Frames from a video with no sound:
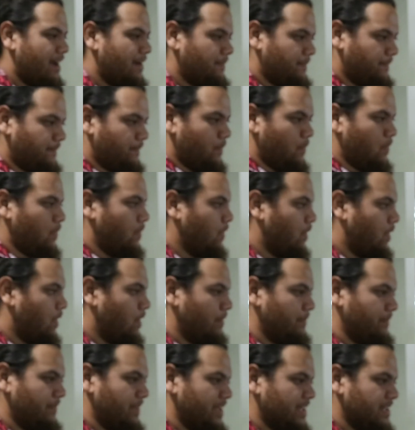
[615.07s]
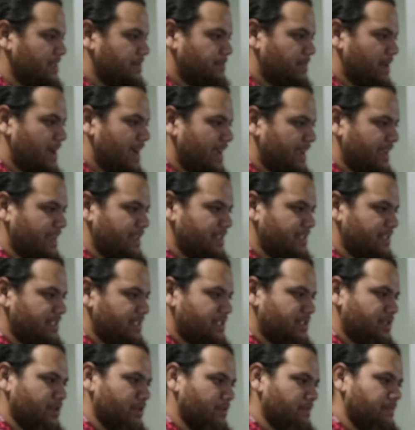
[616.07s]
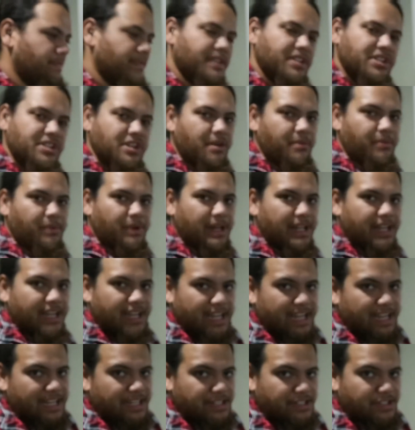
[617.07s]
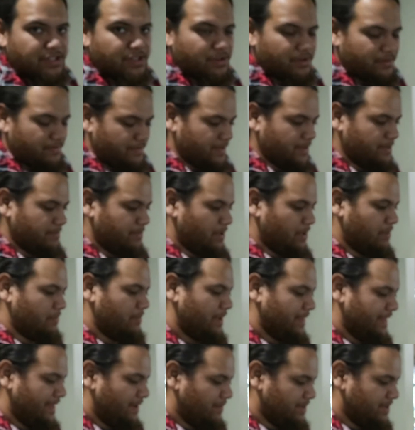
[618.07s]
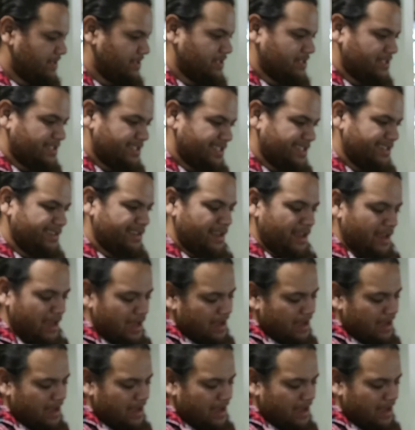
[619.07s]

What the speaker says: four of these brackets, two for the top one and two for the bottom one that we just did,